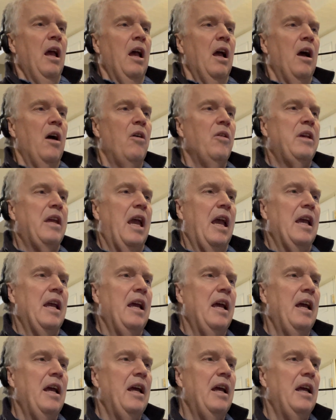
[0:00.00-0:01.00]
Okay.
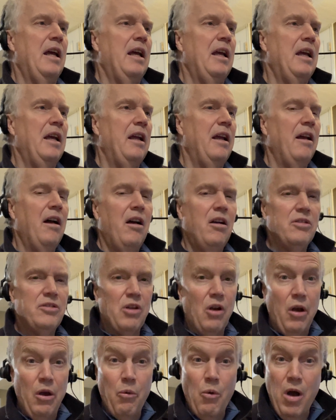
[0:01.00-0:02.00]

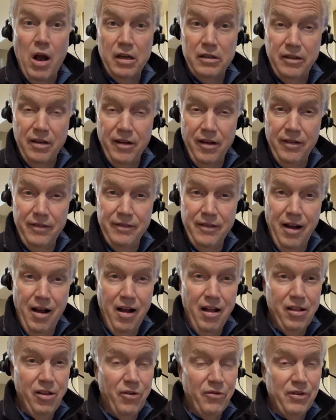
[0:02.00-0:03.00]
Also, I walked
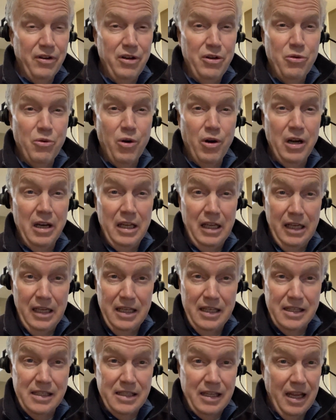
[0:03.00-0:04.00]
all over New
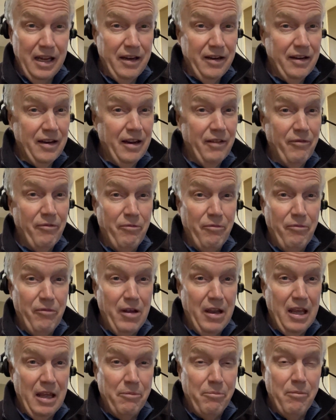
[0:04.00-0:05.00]
Orleans and
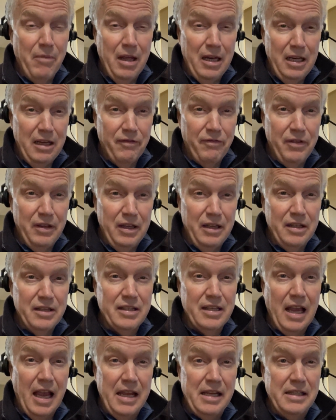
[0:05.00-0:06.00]
hit many of the
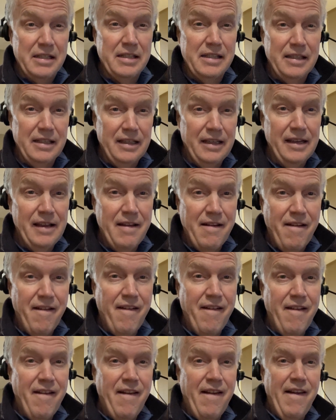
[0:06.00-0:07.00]
sites.
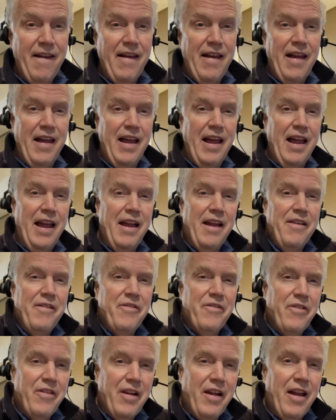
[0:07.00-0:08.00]

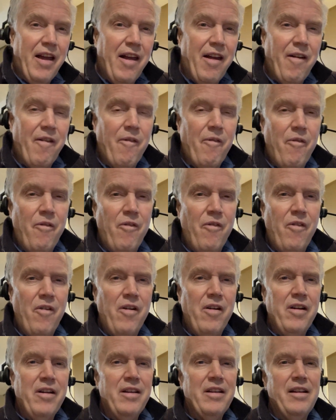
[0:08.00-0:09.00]
And
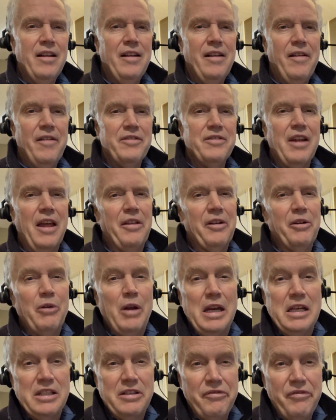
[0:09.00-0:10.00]
it's not the
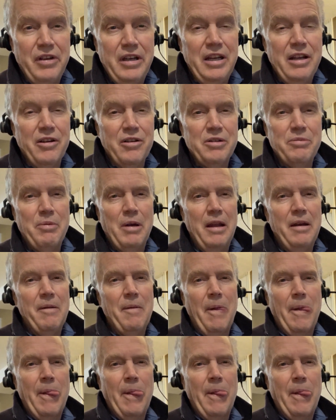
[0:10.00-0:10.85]
greatest of videos, but